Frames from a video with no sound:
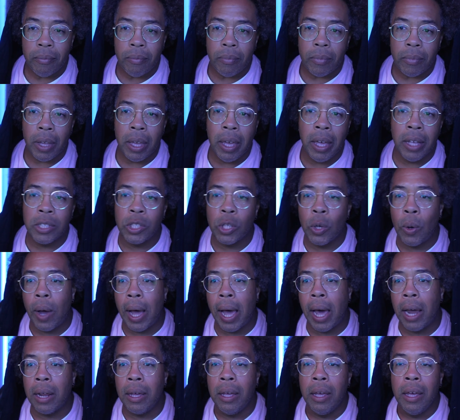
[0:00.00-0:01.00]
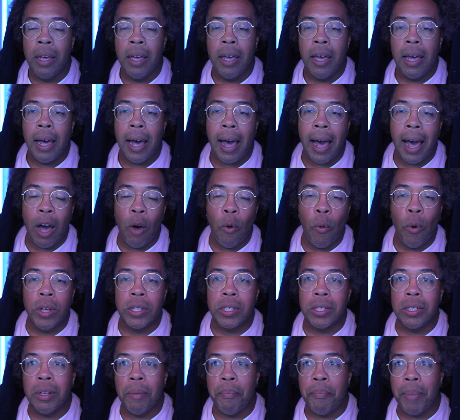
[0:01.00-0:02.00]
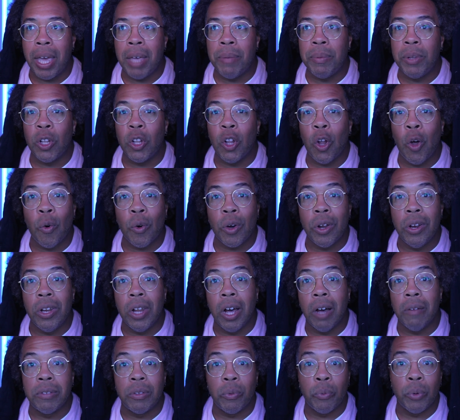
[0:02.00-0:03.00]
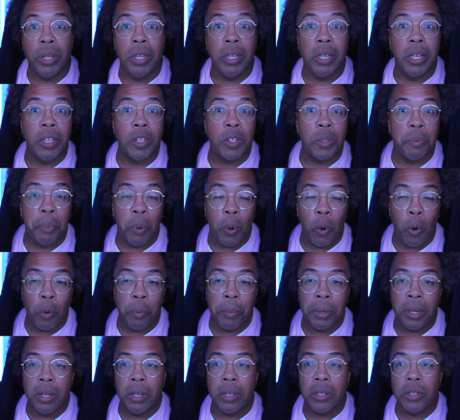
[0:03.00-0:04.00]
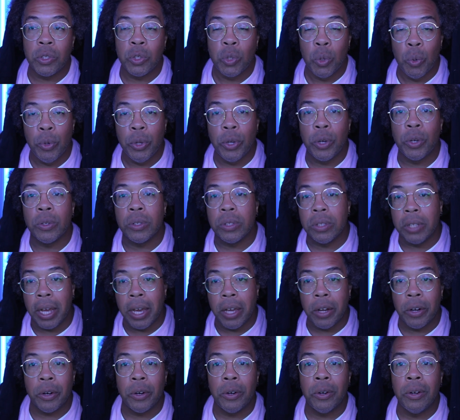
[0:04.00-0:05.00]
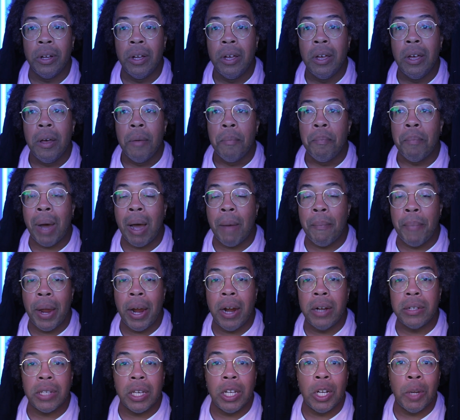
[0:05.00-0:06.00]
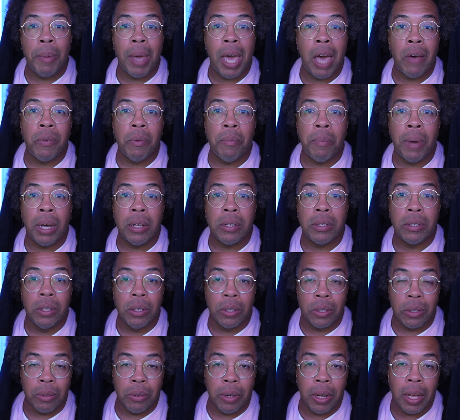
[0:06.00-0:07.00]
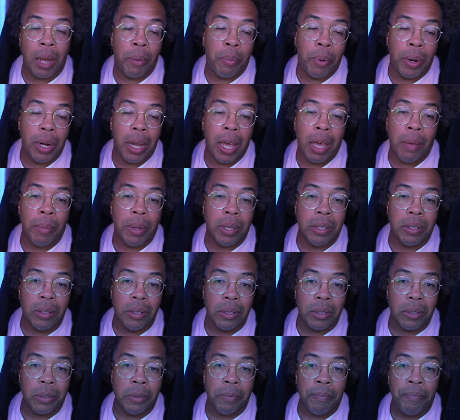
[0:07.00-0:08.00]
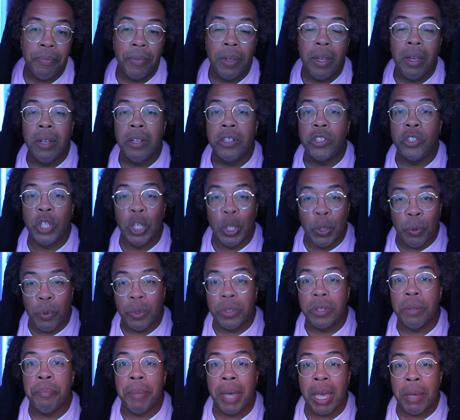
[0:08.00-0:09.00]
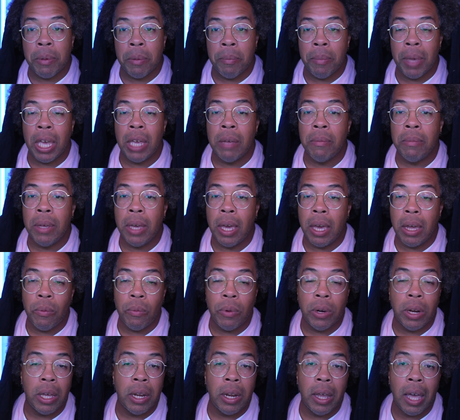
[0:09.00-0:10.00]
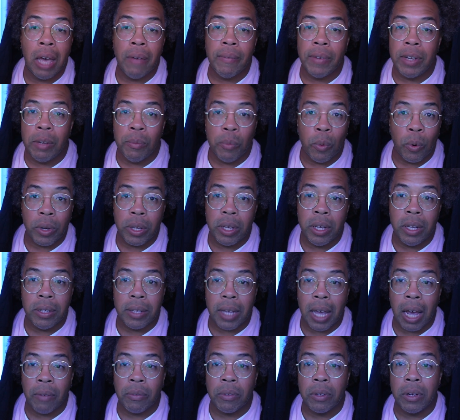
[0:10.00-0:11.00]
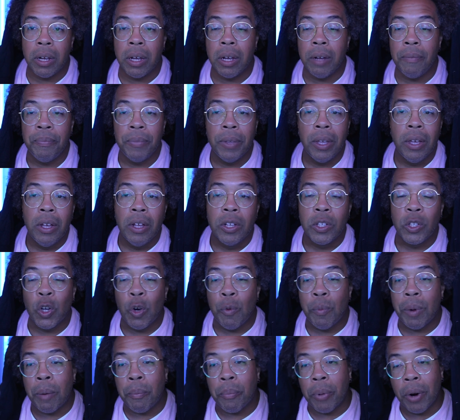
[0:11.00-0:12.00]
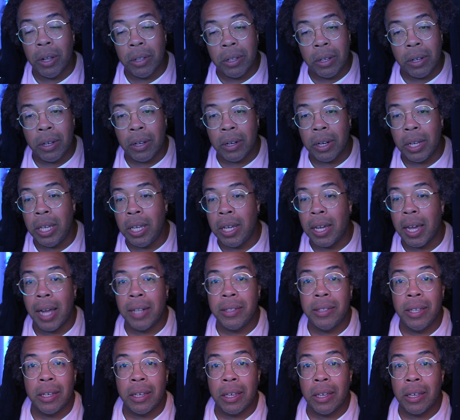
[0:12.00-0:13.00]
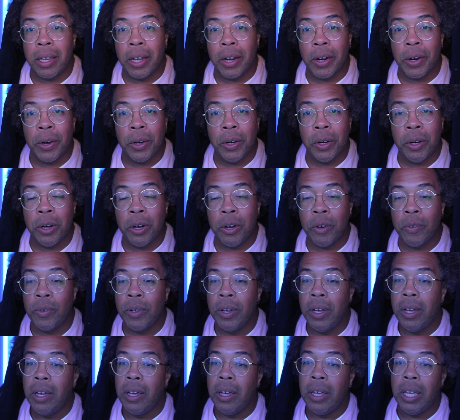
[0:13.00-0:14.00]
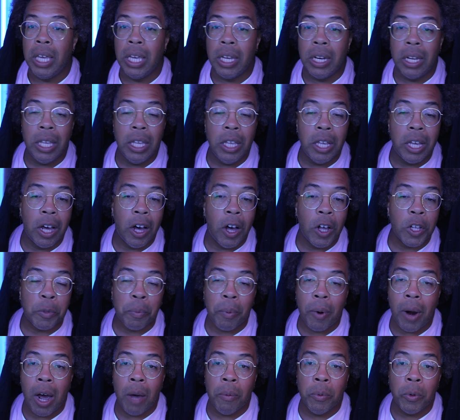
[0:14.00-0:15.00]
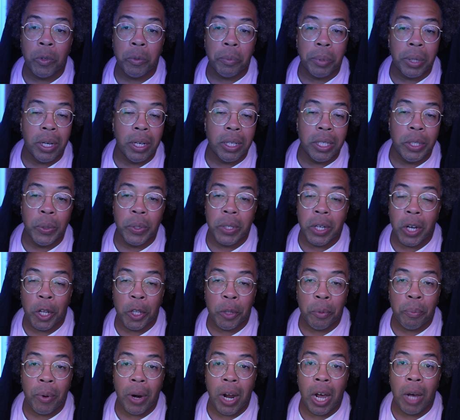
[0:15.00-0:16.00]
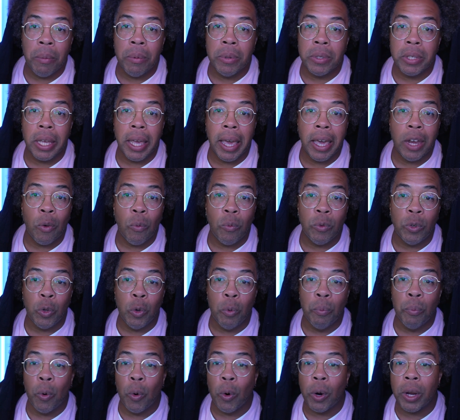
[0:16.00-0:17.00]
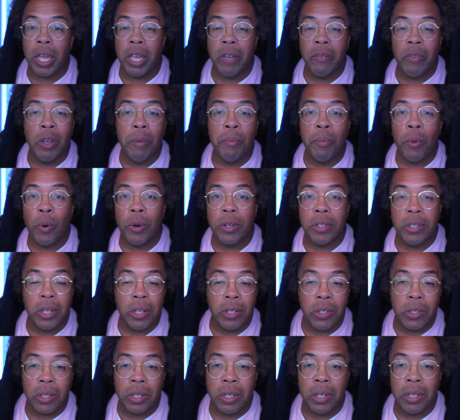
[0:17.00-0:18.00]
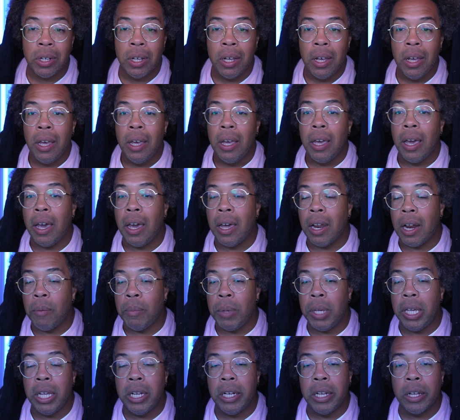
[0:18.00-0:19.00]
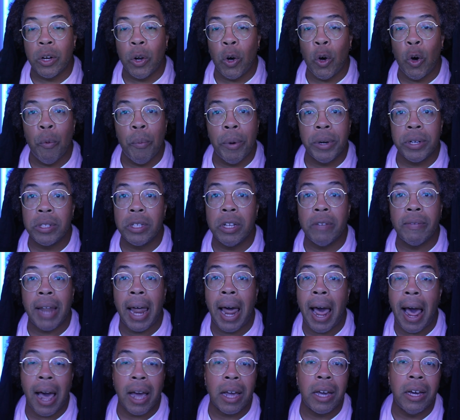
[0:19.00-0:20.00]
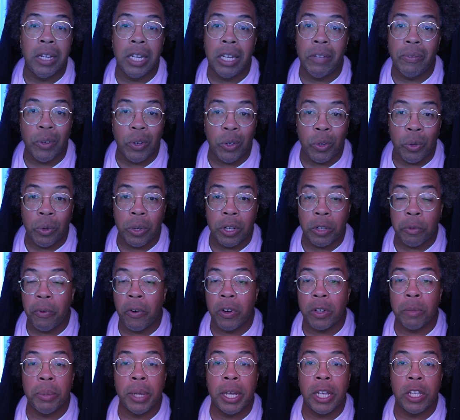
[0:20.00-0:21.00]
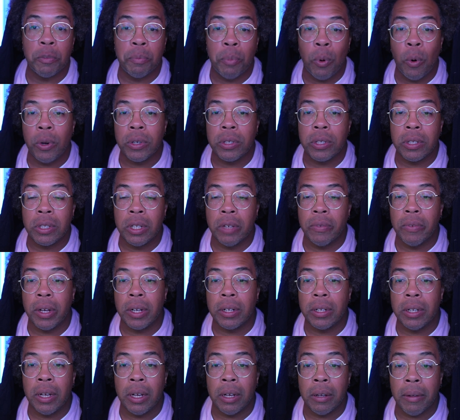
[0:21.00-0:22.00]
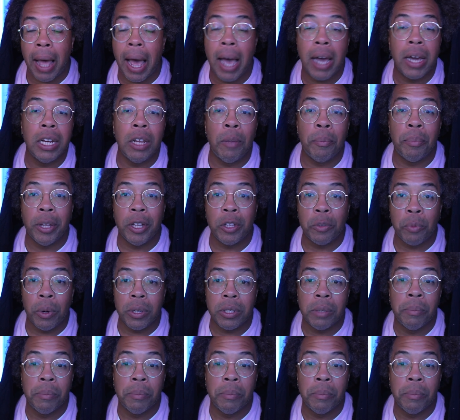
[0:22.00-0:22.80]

And so I wasn't a baby long enough to really get spoiled, because 2 years later, my parents ended up having my sister. They got pregnant and had my sister. She was a baby, and they didn't have any more kids after that. So my brother, he got taken care of, and he caused problems because he was causing problems. They had to do more, give him more attention. And, I mean, he did a whole bunch of stuff that I couldn't even do as far as playing sports and stuff like that. I couldn't even play sports.